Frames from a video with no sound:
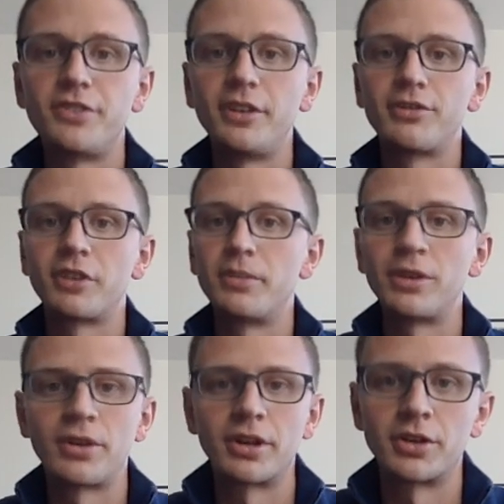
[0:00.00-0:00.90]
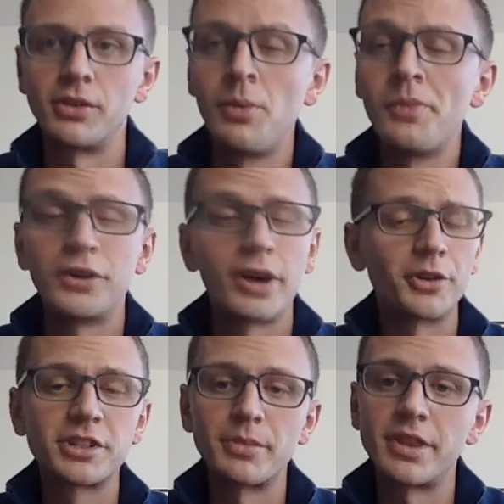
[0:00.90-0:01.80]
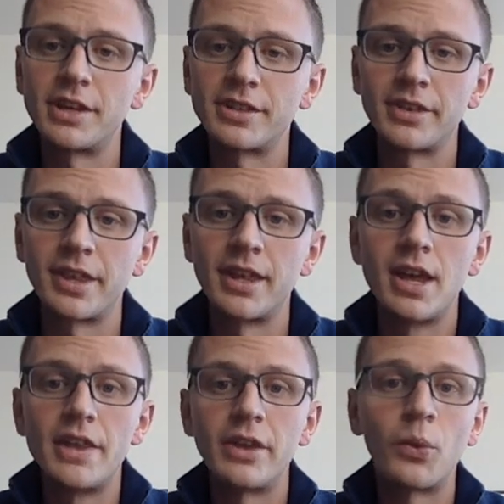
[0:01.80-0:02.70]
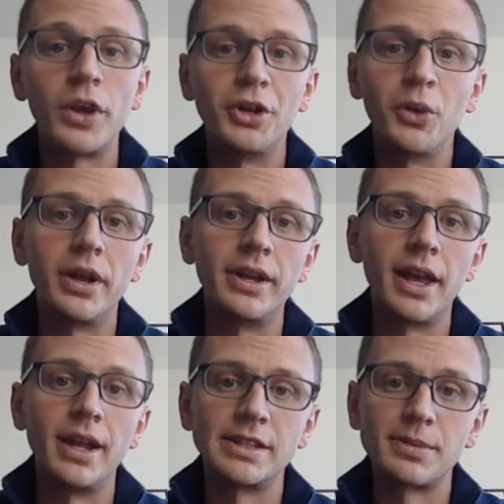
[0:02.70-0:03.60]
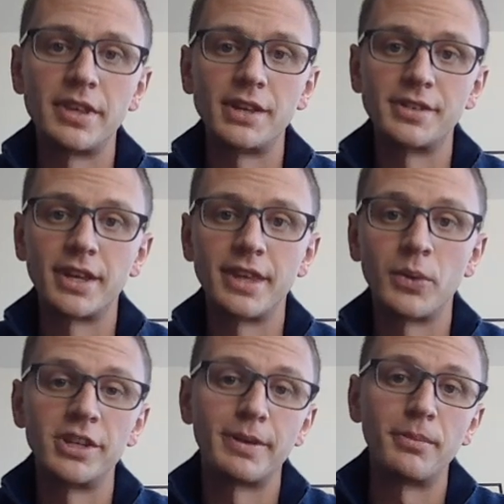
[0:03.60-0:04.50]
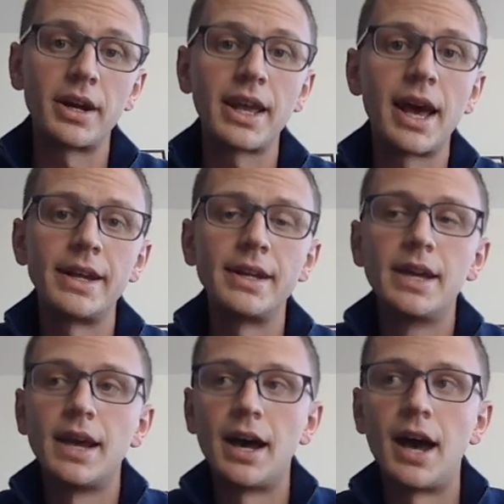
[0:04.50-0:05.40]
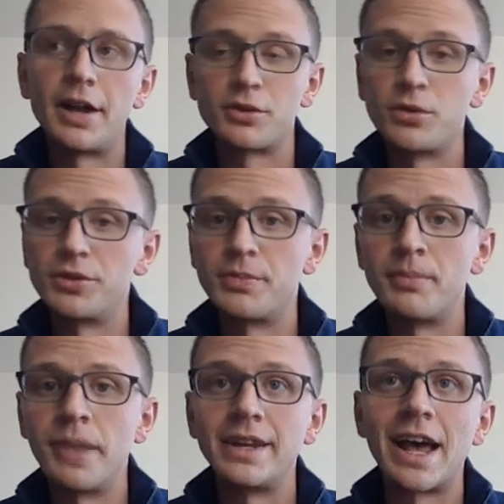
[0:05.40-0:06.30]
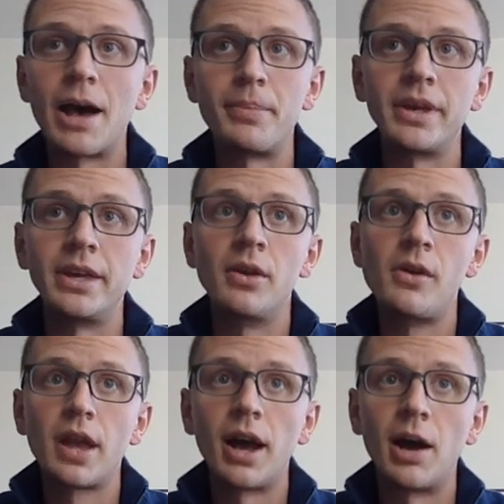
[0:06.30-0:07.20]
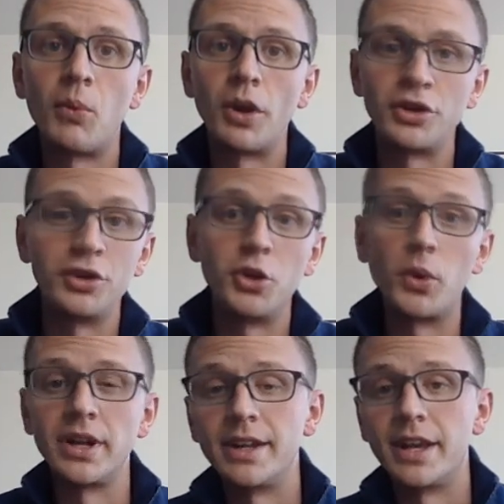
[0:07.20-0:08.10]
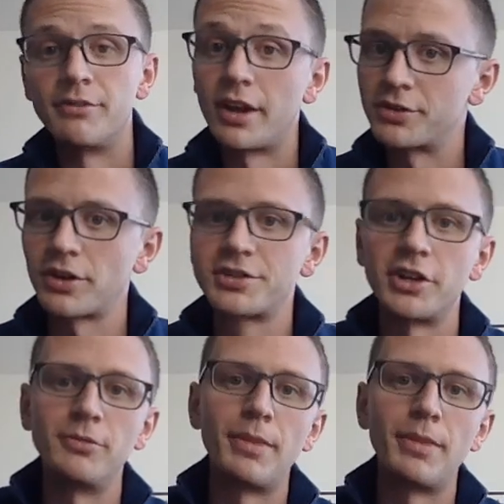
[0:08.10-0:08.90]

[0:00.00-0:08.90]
Feel free to be critical. I know some of the things that we do and some of the things that we spend money on a cruise may not be what you do, and vice versa.